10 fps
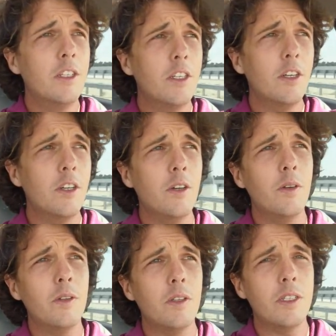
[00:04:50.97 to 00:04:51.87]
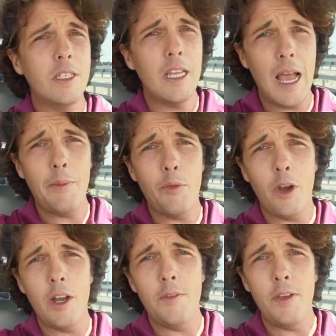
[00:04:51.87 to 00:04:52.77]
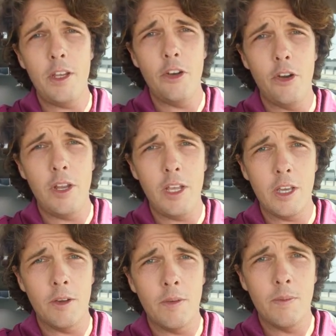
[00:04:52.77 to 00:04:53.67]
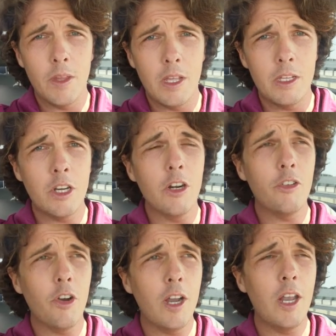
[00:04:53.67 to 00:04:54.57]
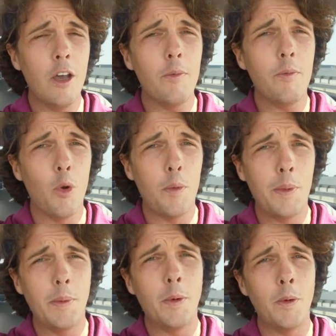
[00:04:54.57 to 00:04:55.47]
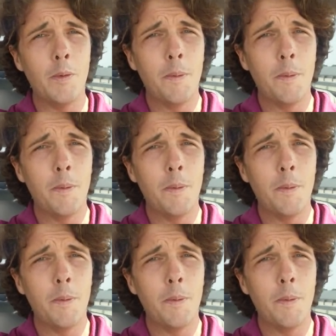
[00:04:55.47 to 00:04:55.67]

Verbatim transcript: So, stop trying to feed your own ego and start trying to help more people.